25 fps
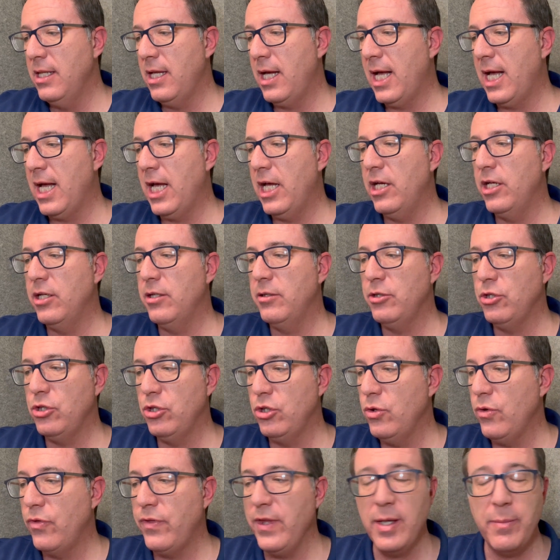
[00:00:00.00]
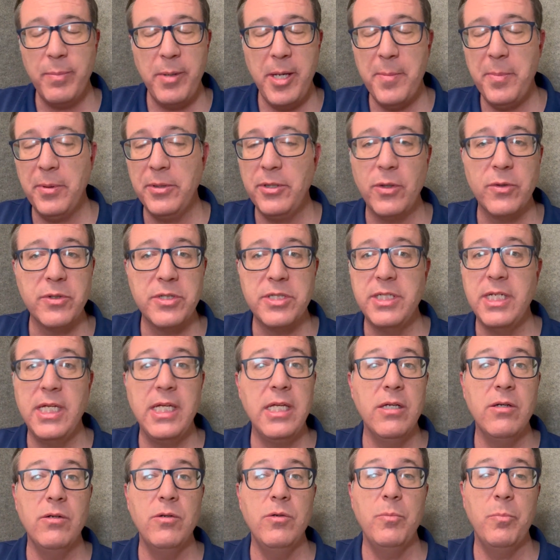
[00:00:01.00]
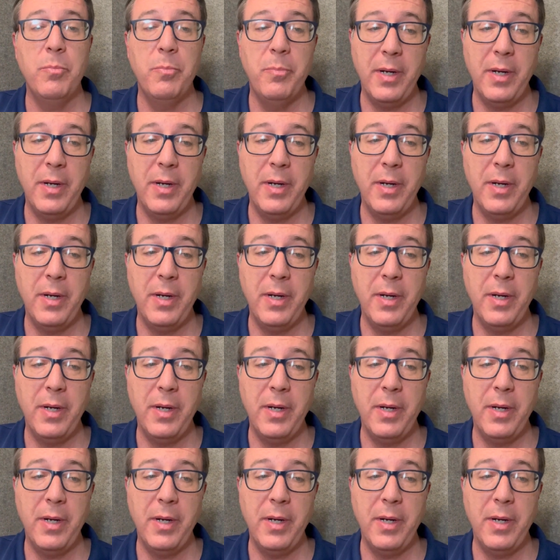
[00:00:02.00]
Uh, you think people don't see you,